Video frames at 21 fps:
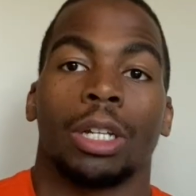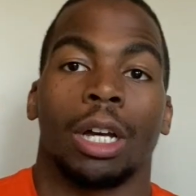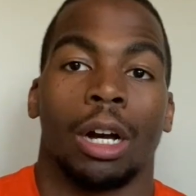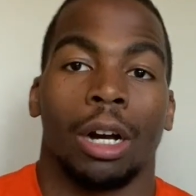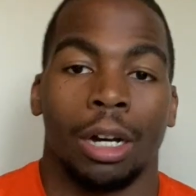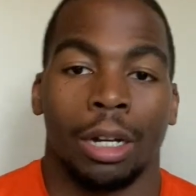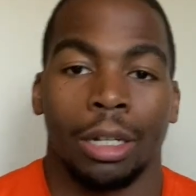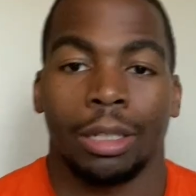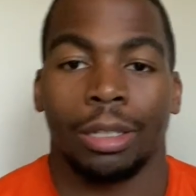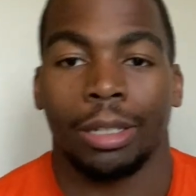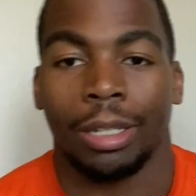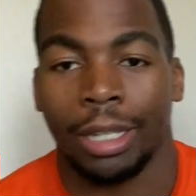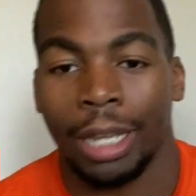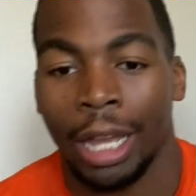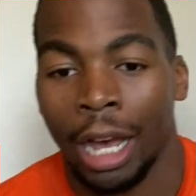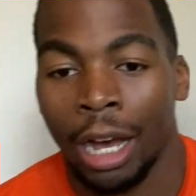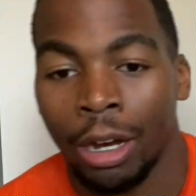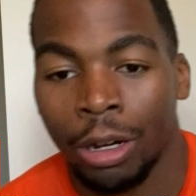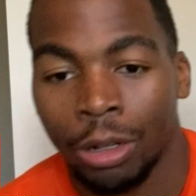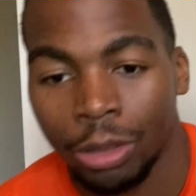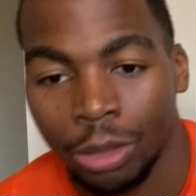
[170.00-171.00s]
on,
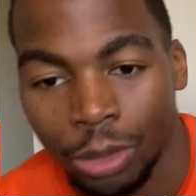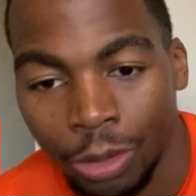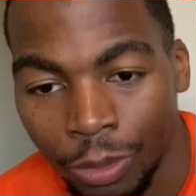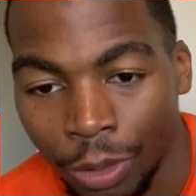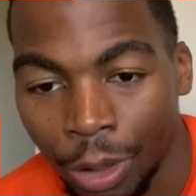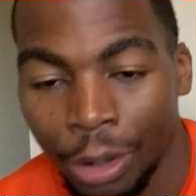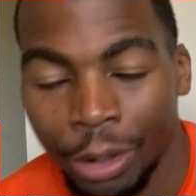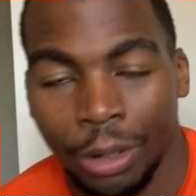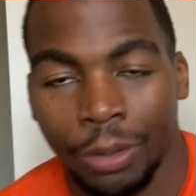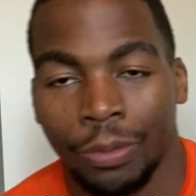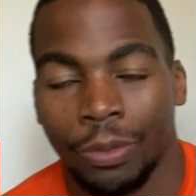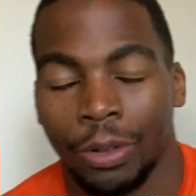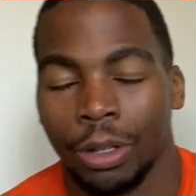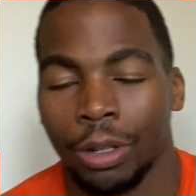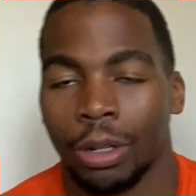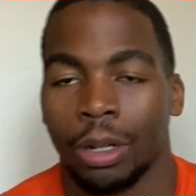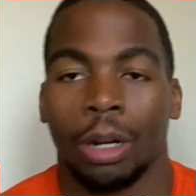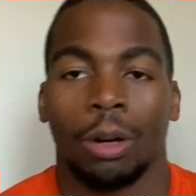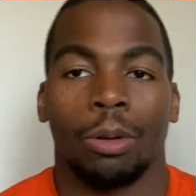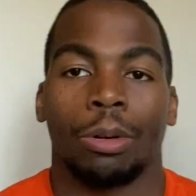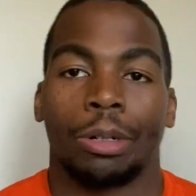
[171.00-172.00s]
now you've already
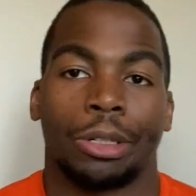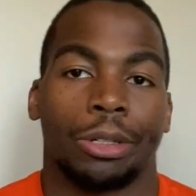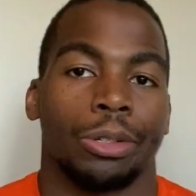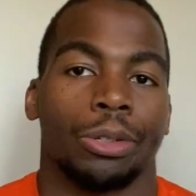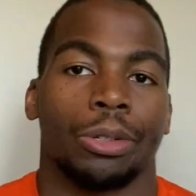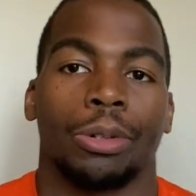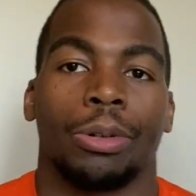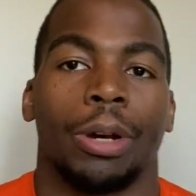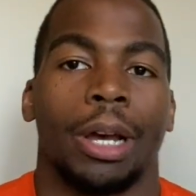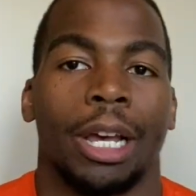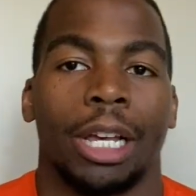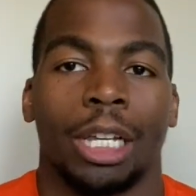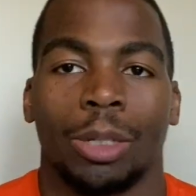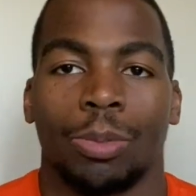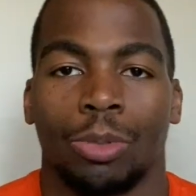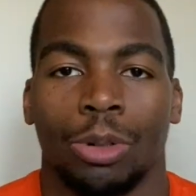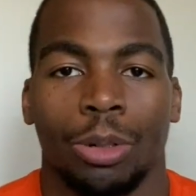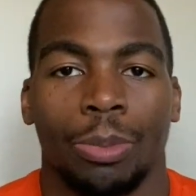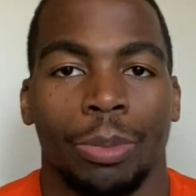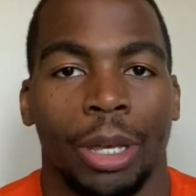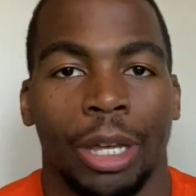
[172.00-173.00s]
figured out what your school has,
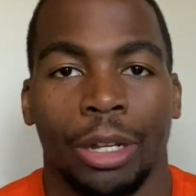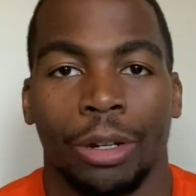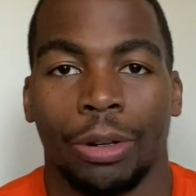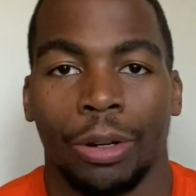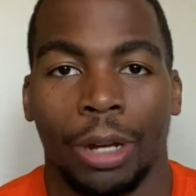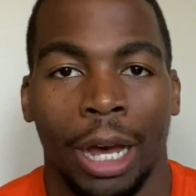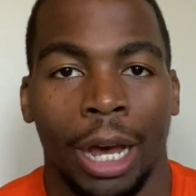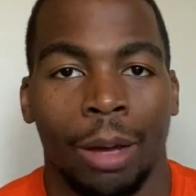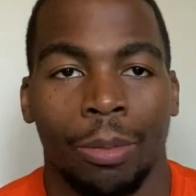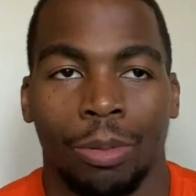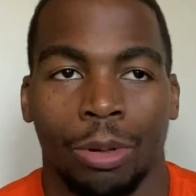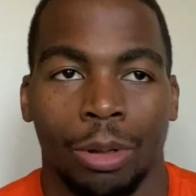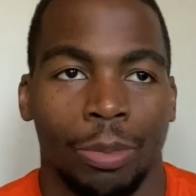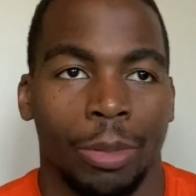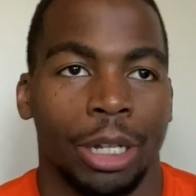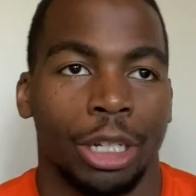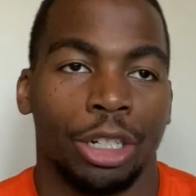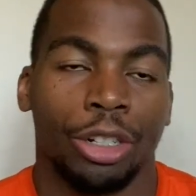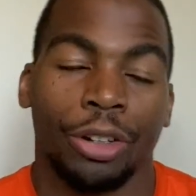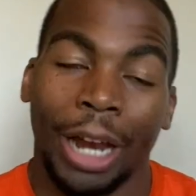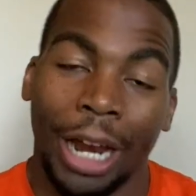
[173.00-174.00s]
pre-med or not,
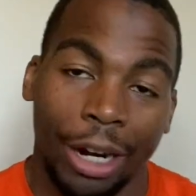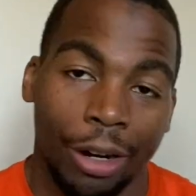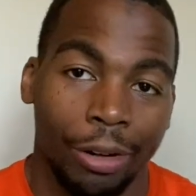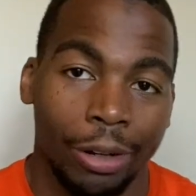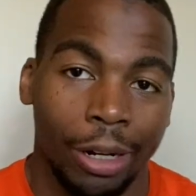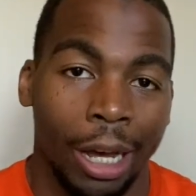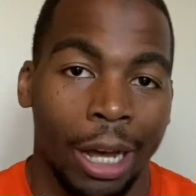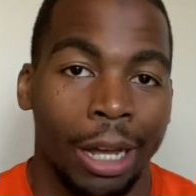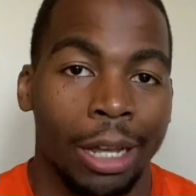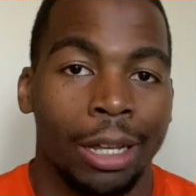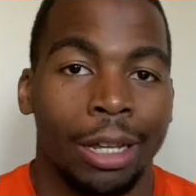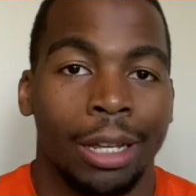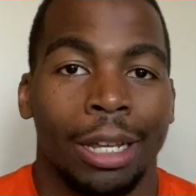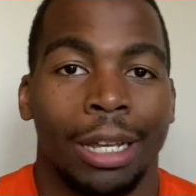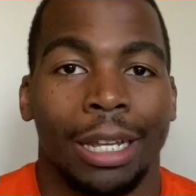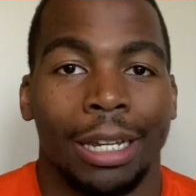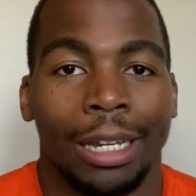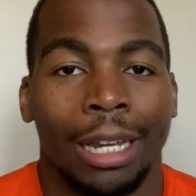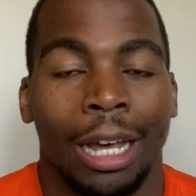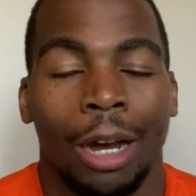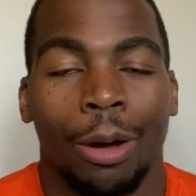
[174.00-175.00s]
pre-med track or not.
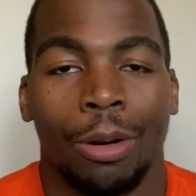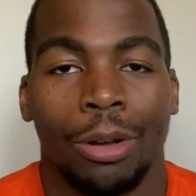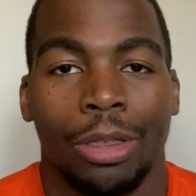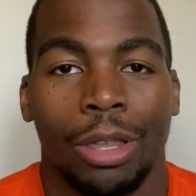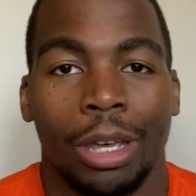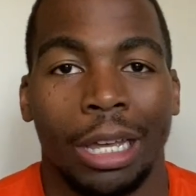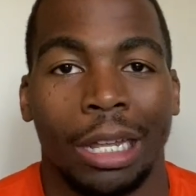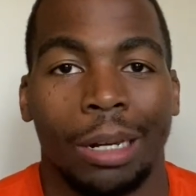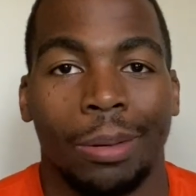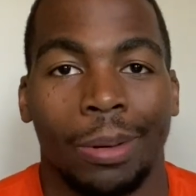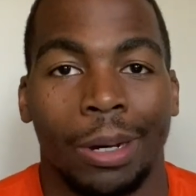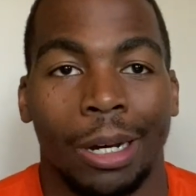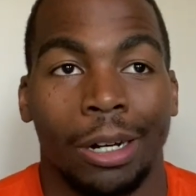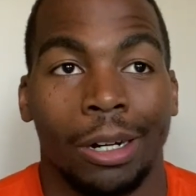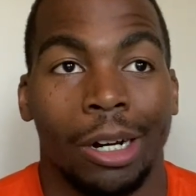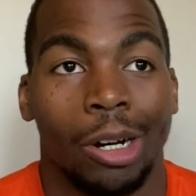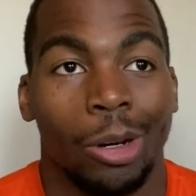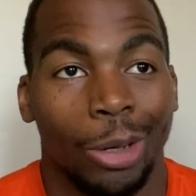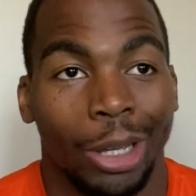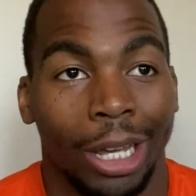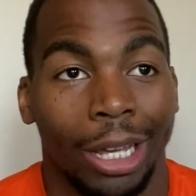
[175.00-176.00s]
Now we're thinking about,
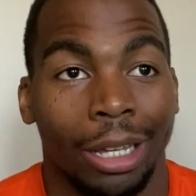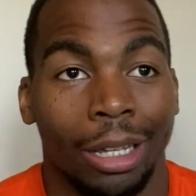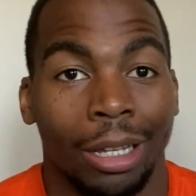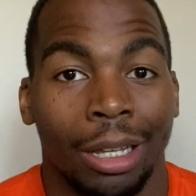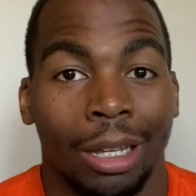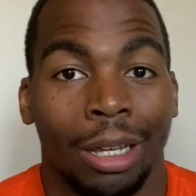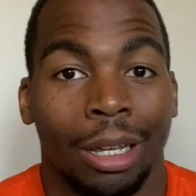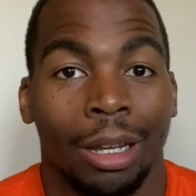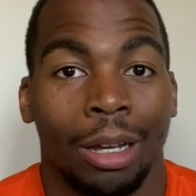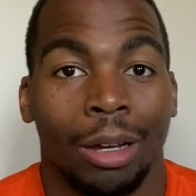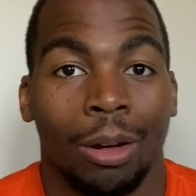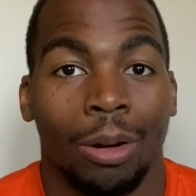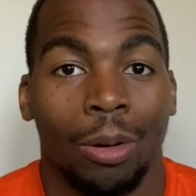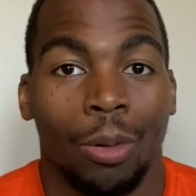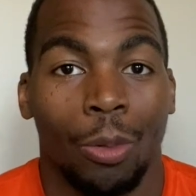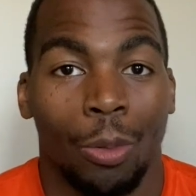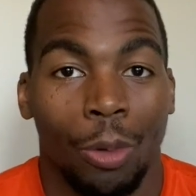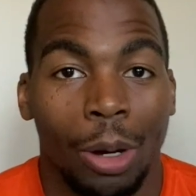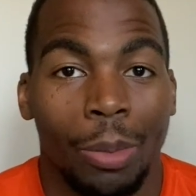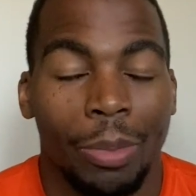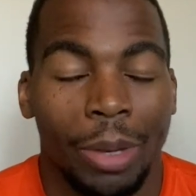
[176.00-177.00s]
okay,
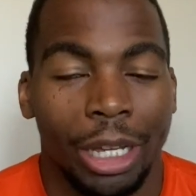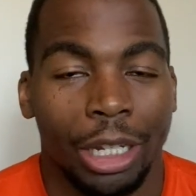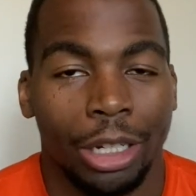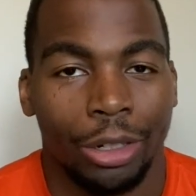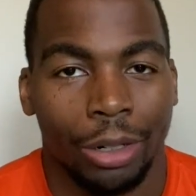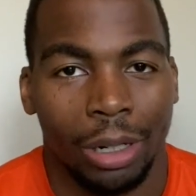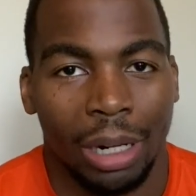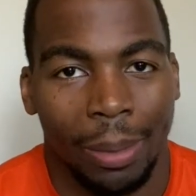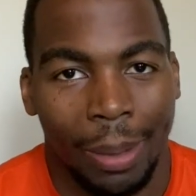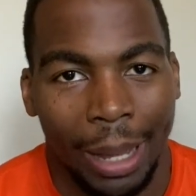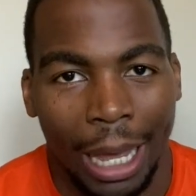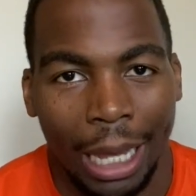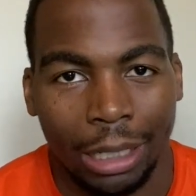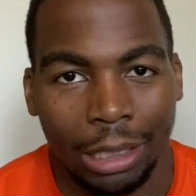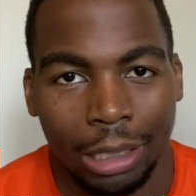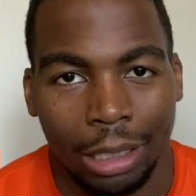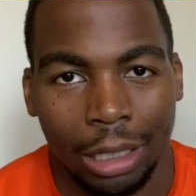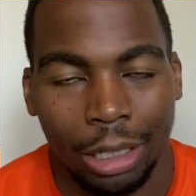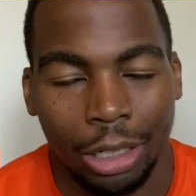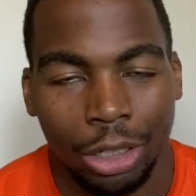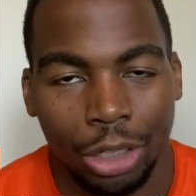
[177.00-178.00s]
what major am I
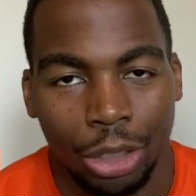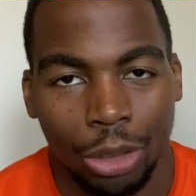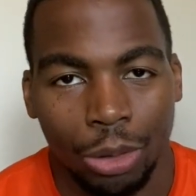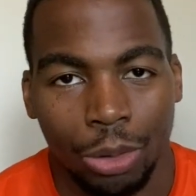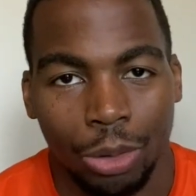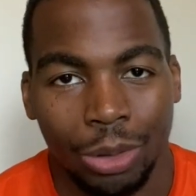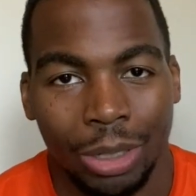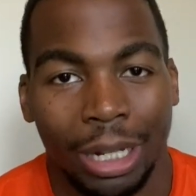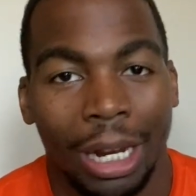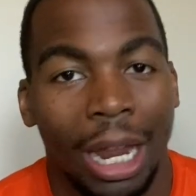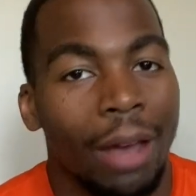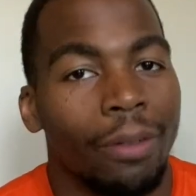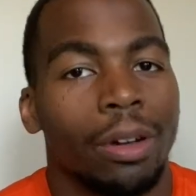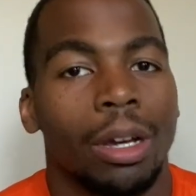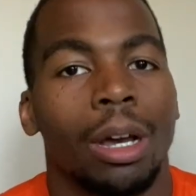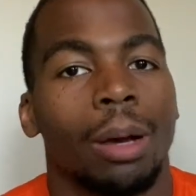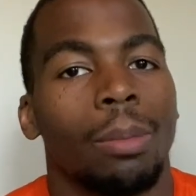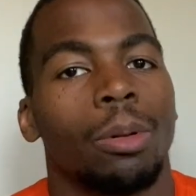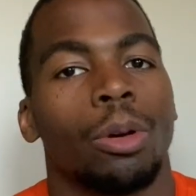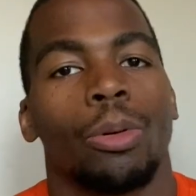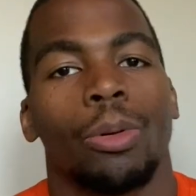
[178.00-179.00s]
actually going to choose? And I have a
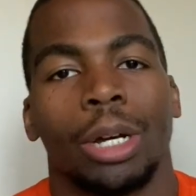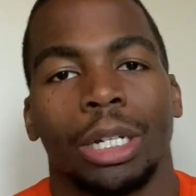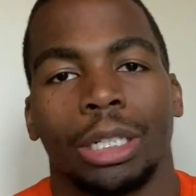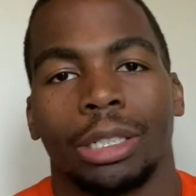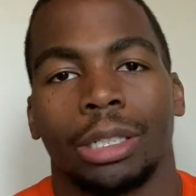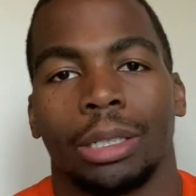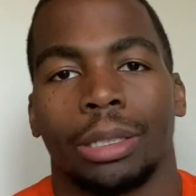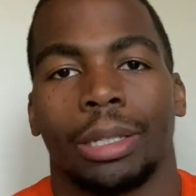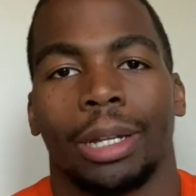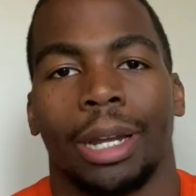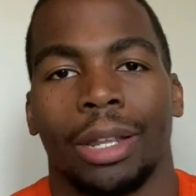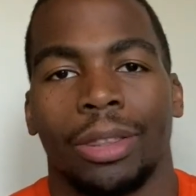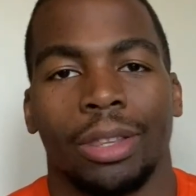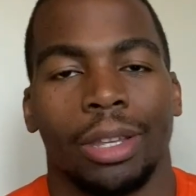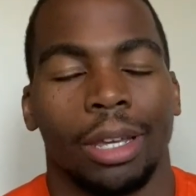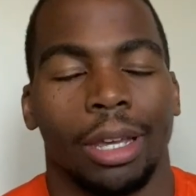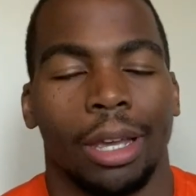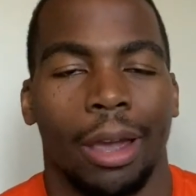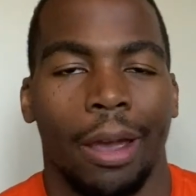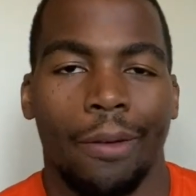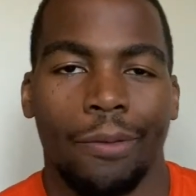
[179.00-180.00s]
couple questions that I
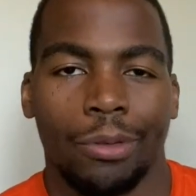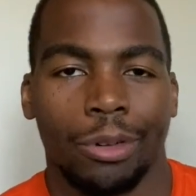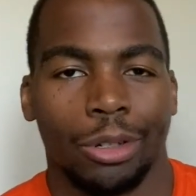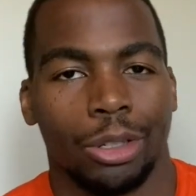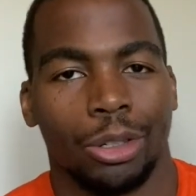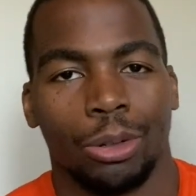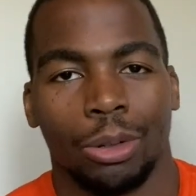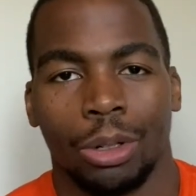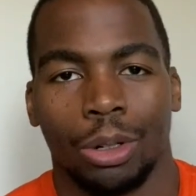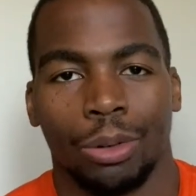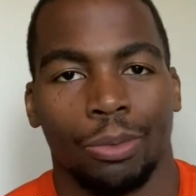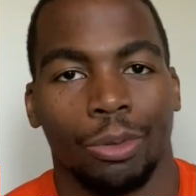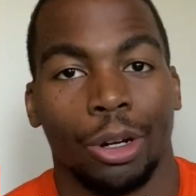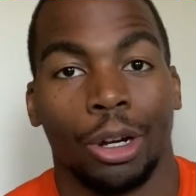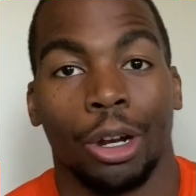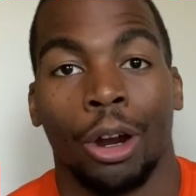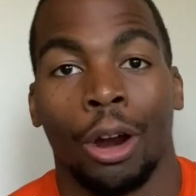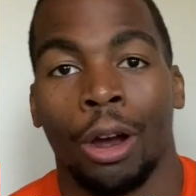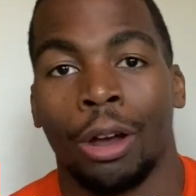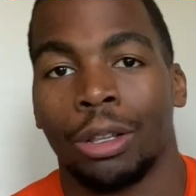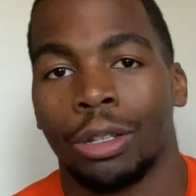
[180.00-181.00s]
think every student,
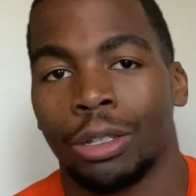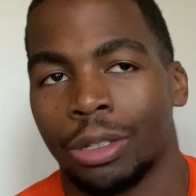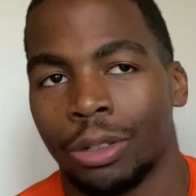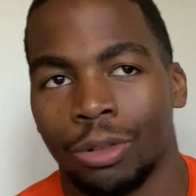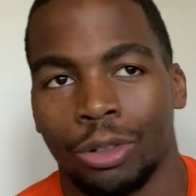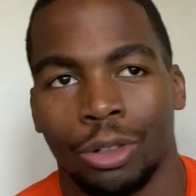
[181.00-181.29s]
regardless of